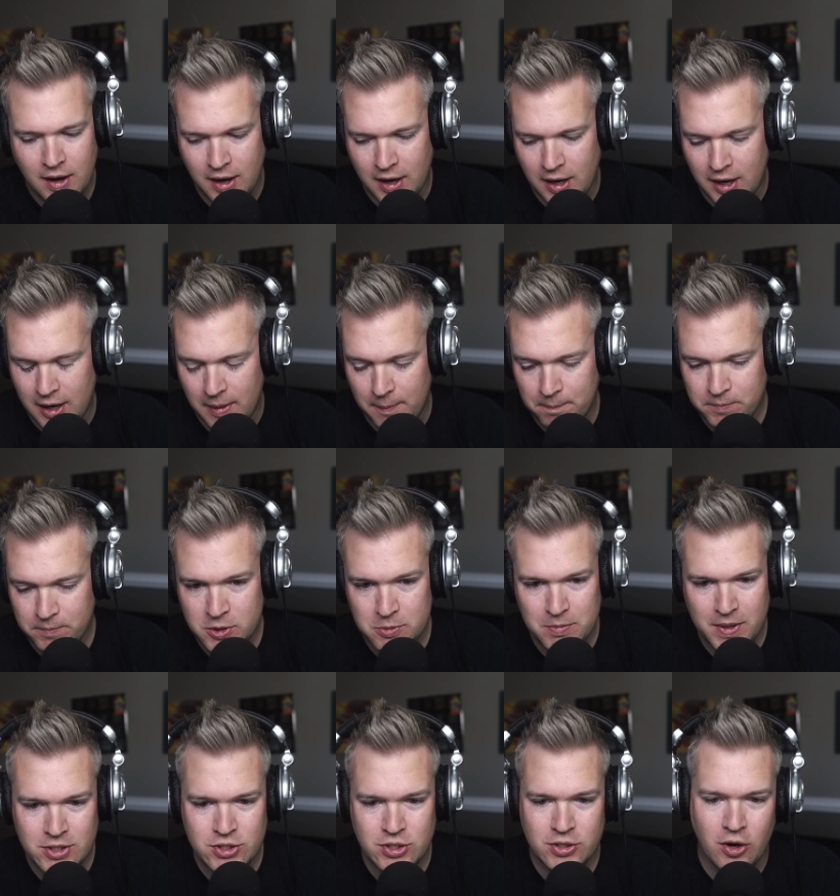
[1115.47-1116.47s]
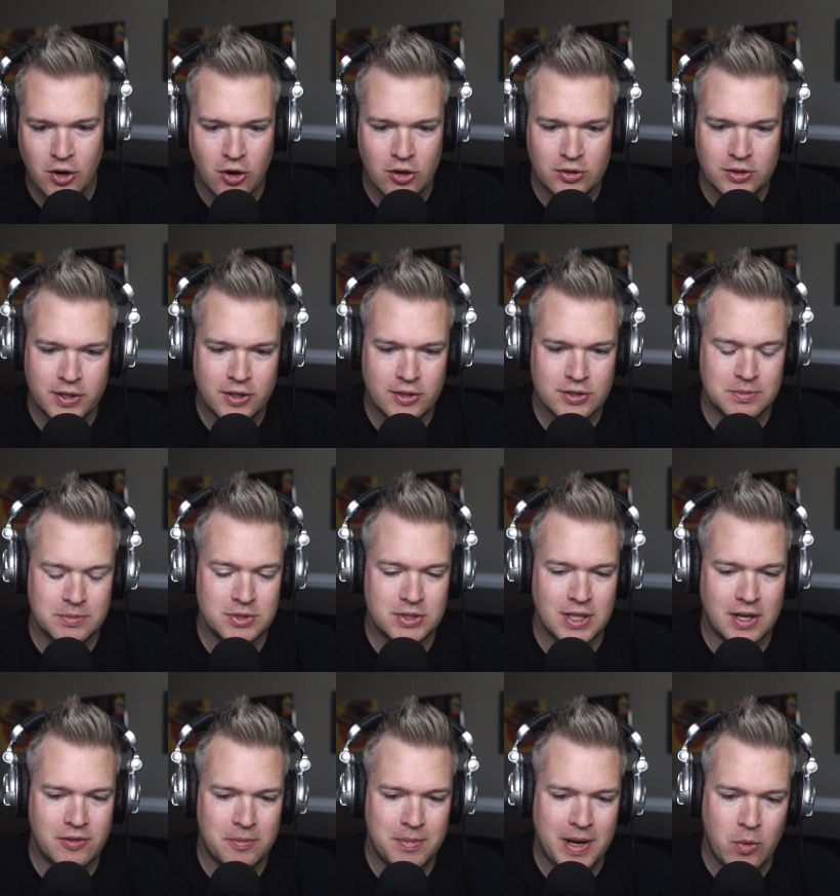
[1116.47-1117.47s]
Um, you mentioned earlier some
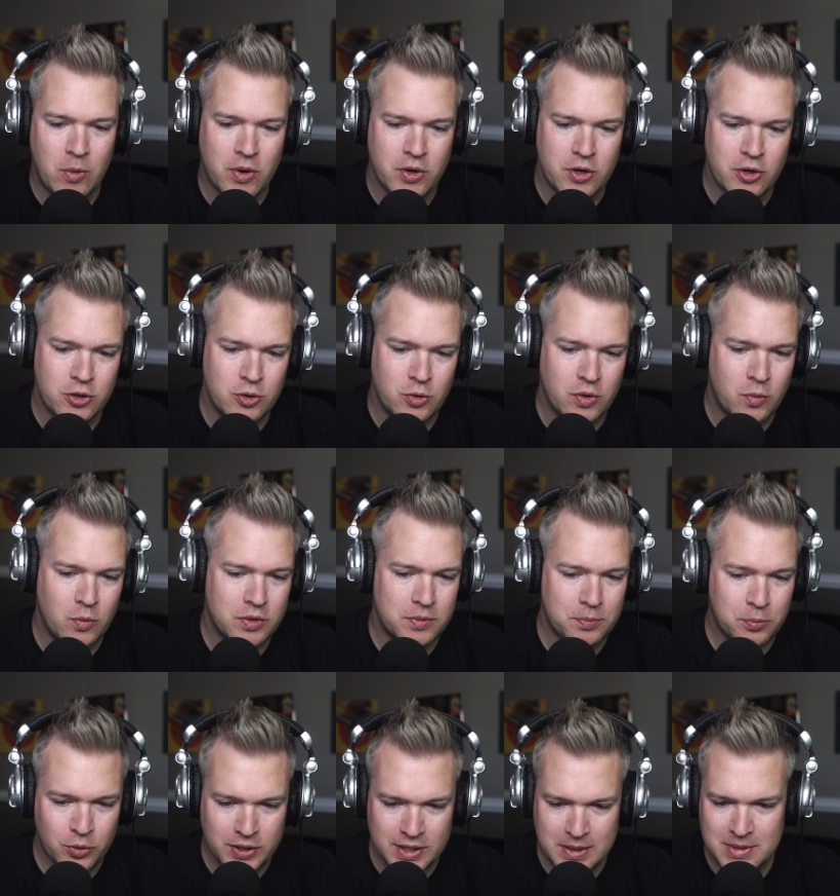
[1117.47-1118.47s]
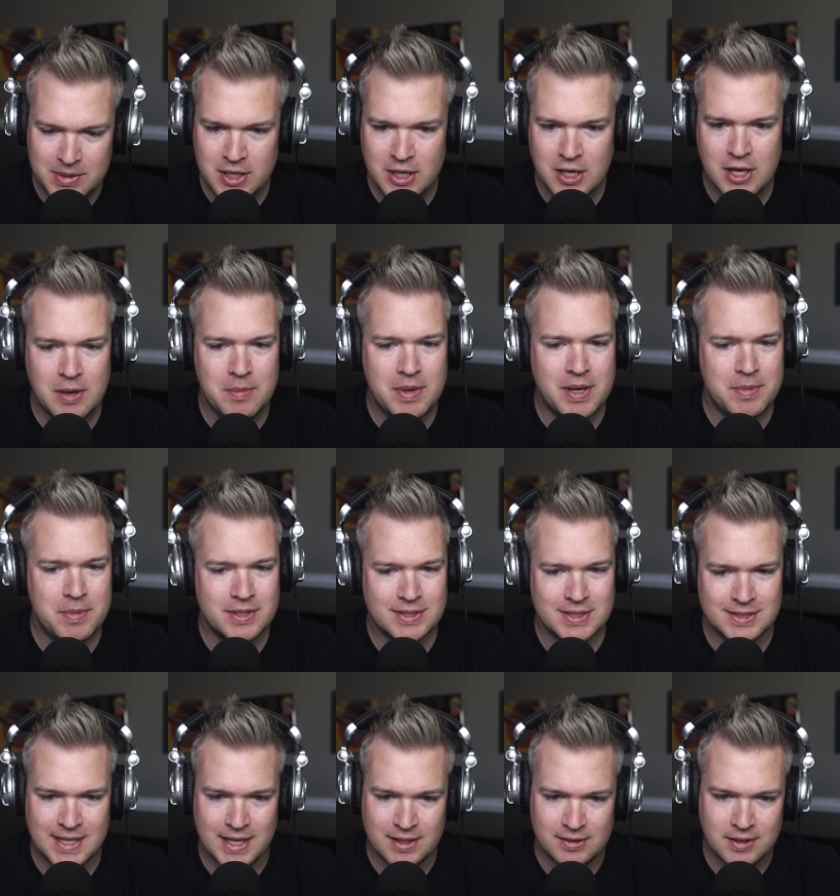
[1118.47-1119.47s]
stuff about what you're doing with premium and
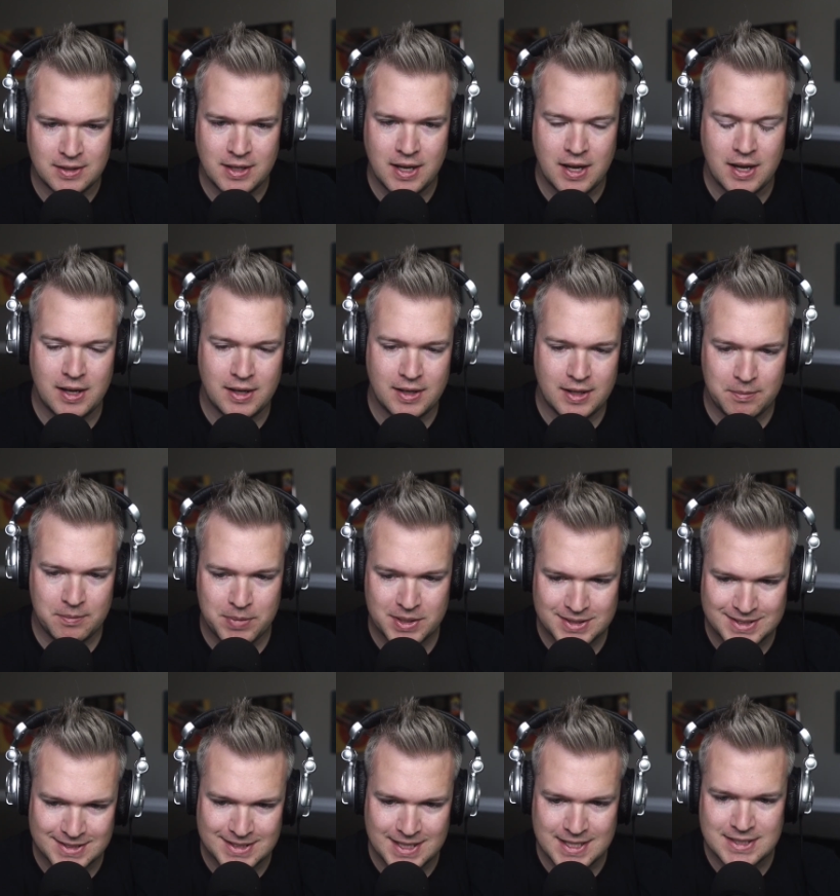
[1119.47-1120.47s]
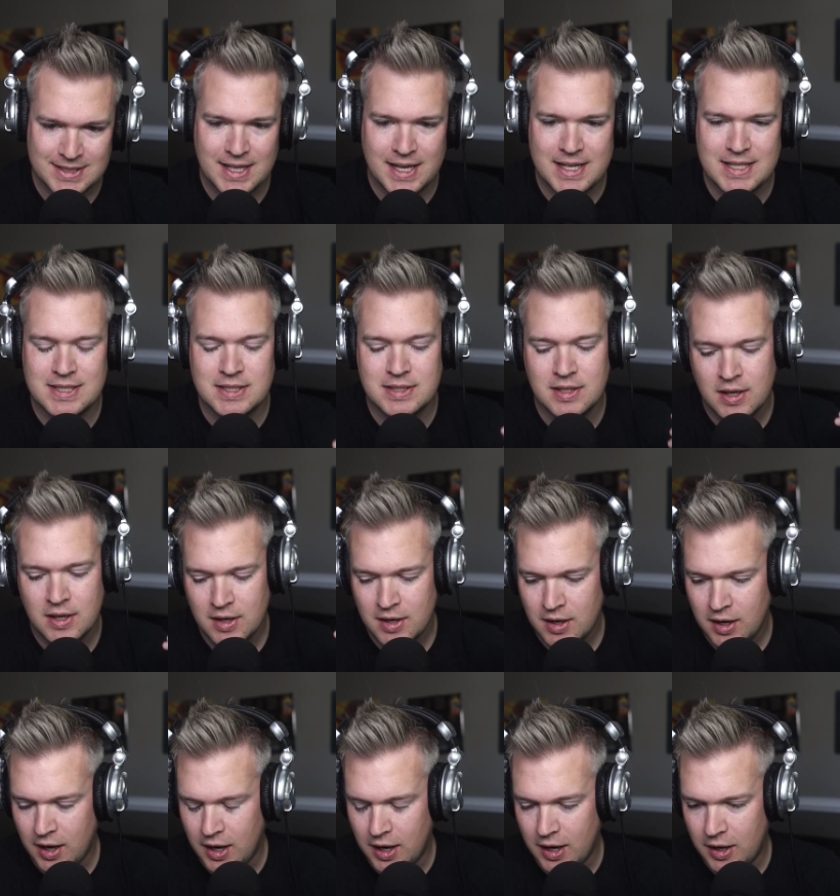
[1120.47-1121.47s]
business and uh, business insights.
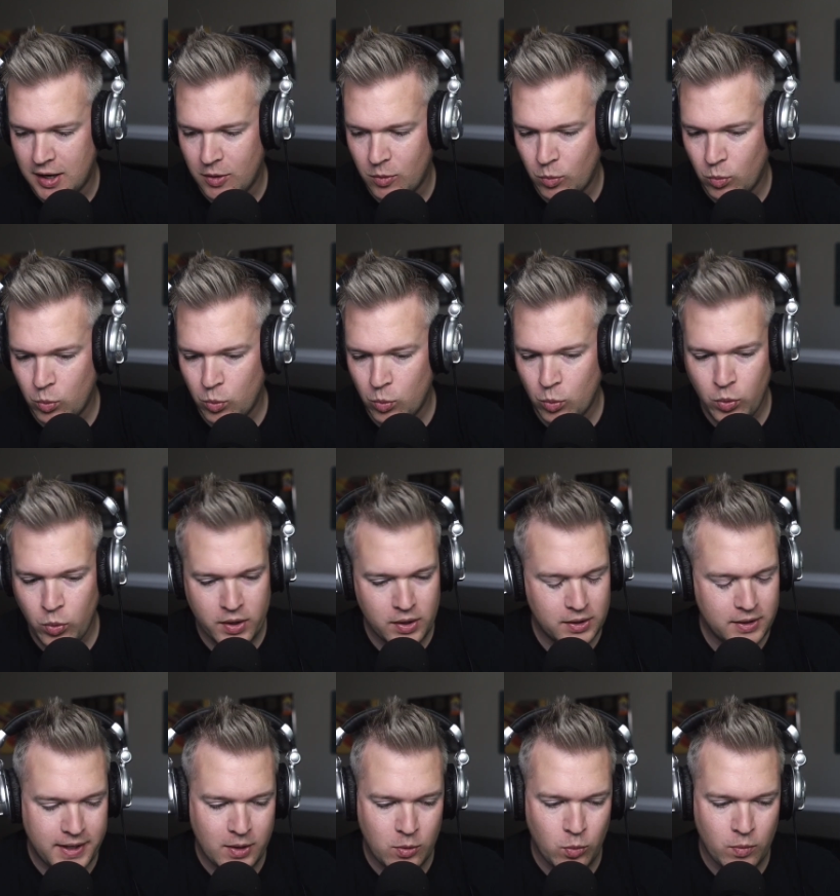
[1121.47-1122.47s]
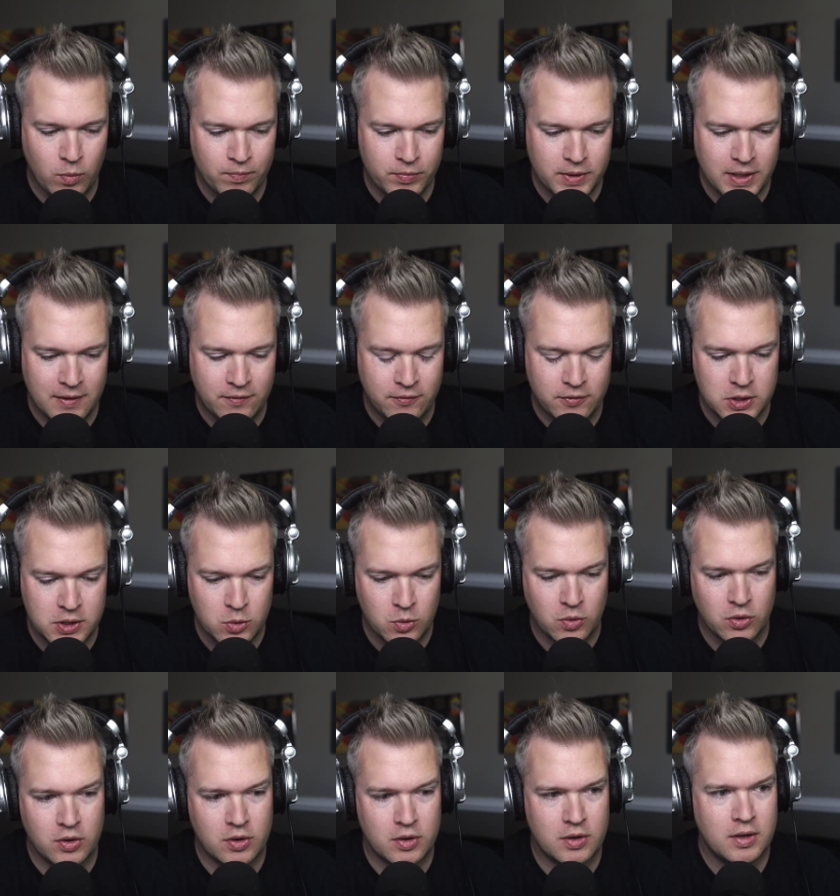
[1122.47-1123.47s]
Uh, what like if you
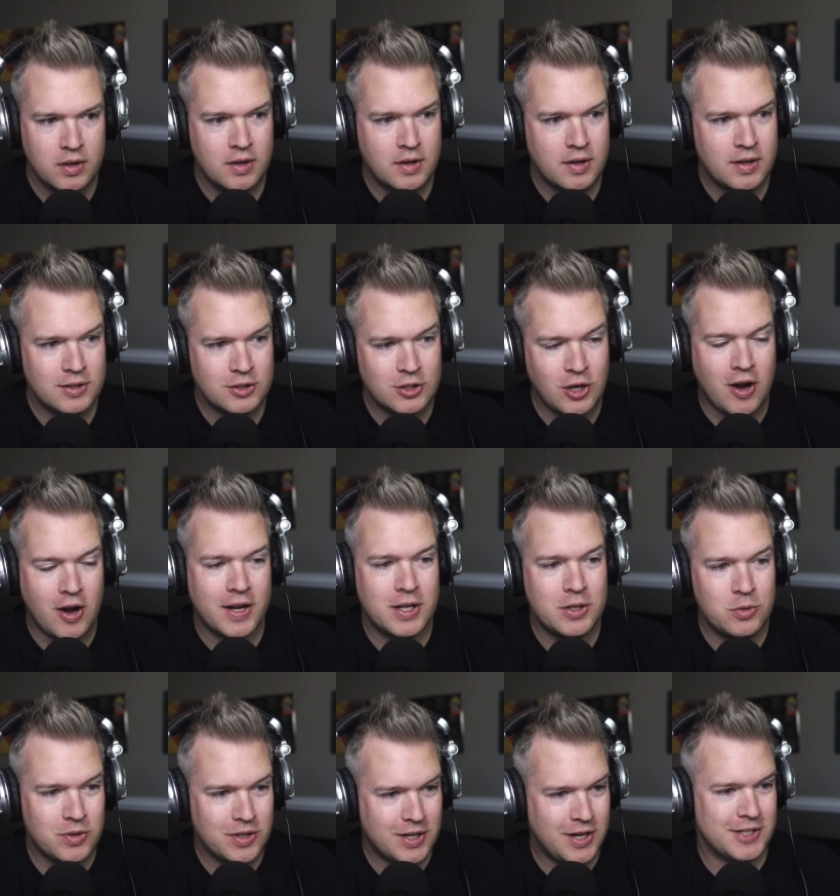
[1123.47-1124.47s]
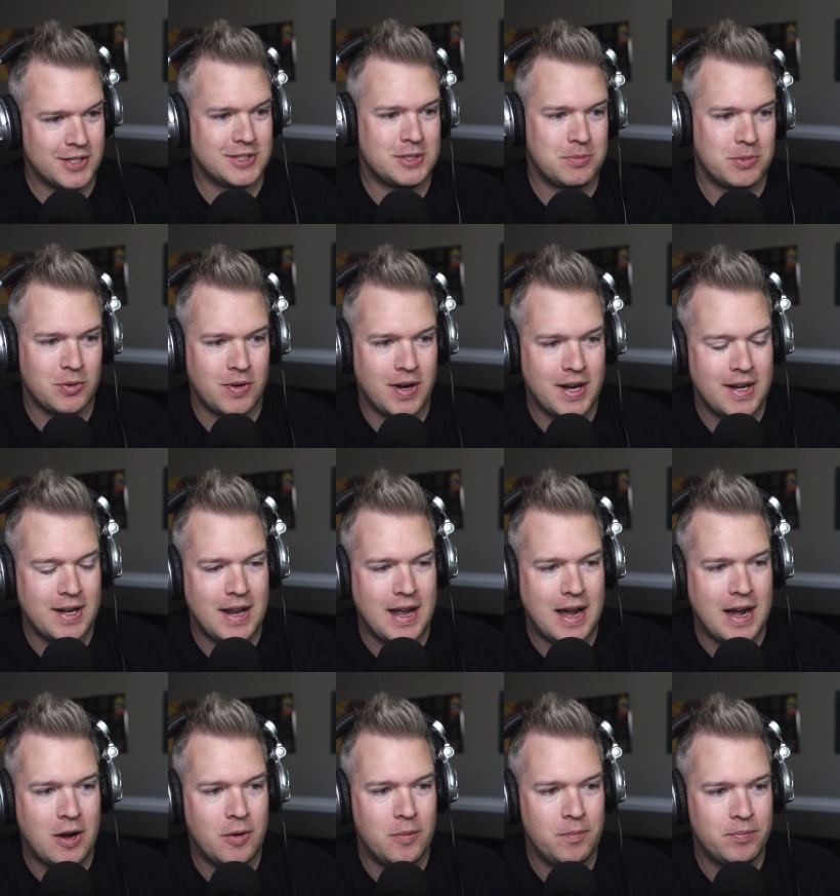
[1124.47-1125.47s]
were talking to a customer right
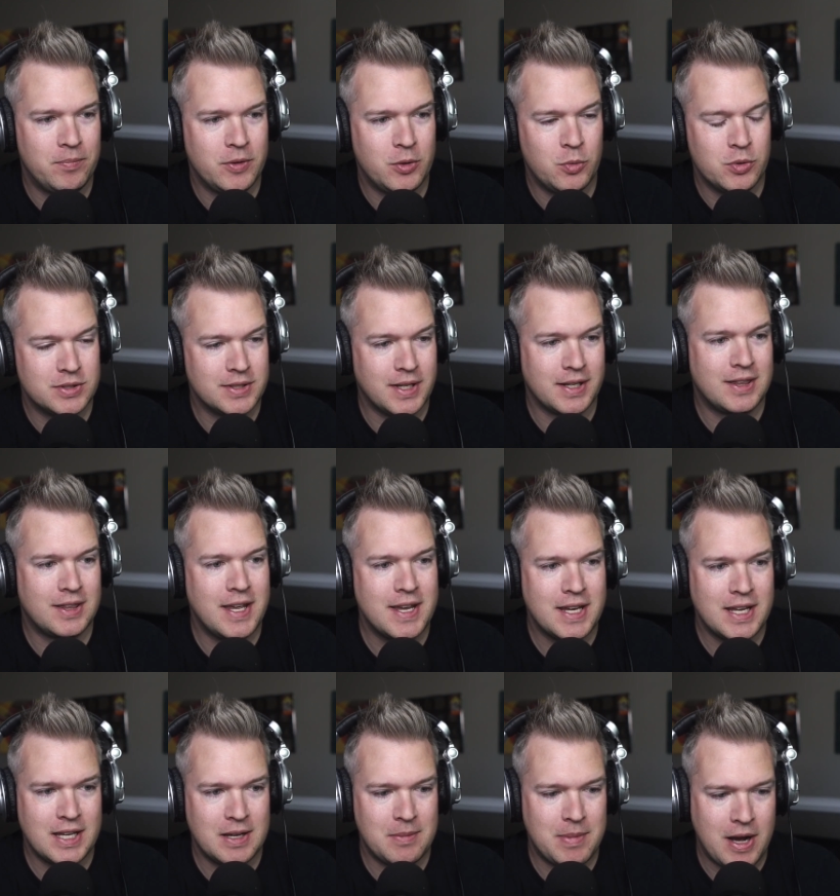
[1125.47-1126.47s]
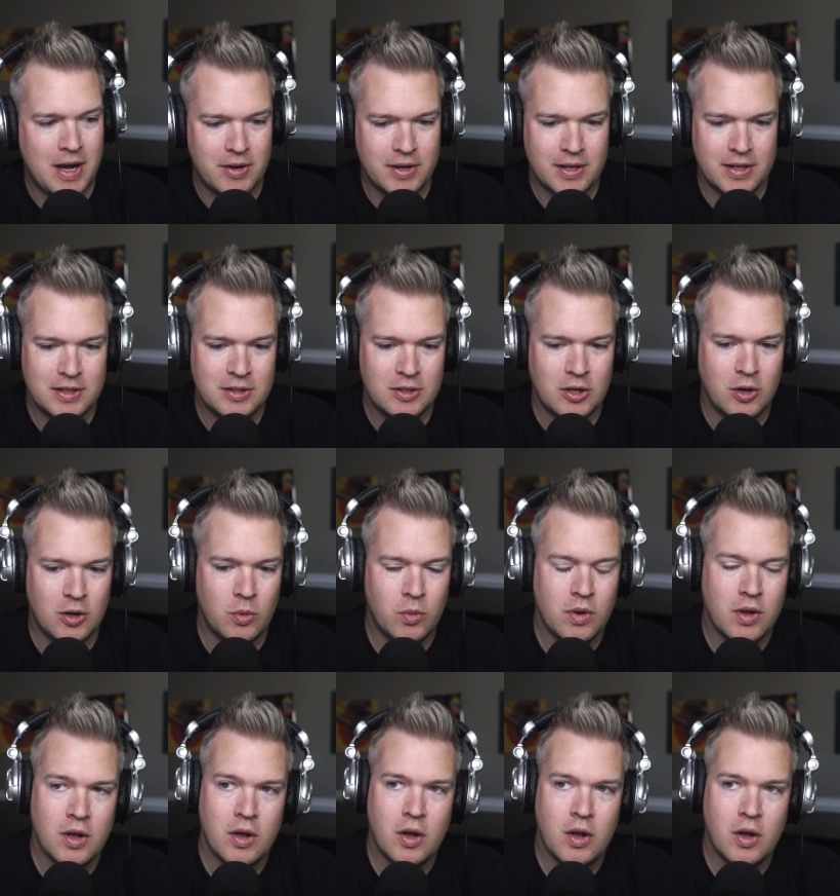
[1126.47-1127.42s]
now who is like thinking about it, you know,